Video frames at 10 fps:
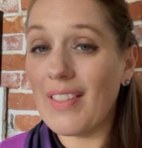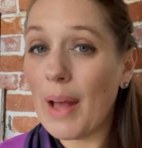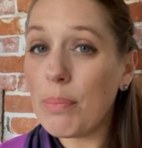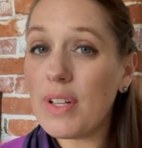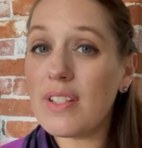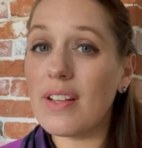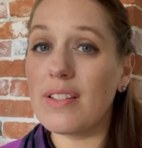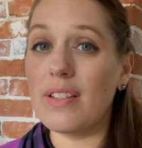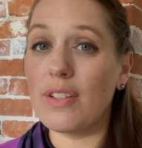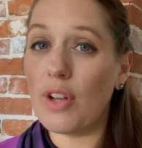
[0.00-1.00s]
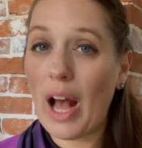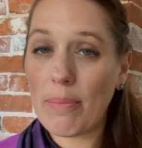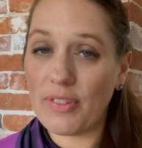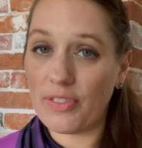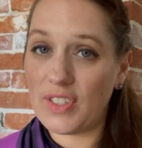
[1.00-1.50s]
and that puts us in the
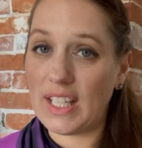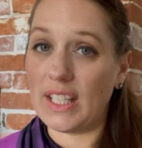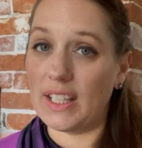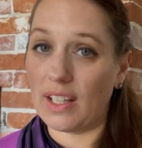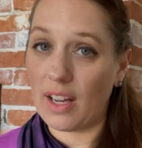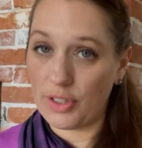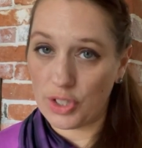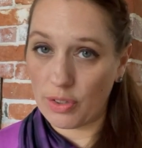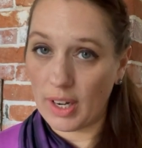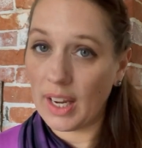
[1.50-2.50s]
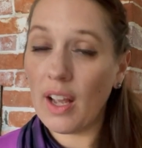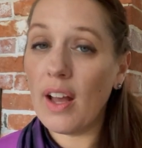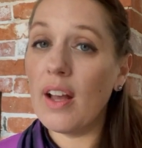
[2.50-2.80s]
top 15 in the country.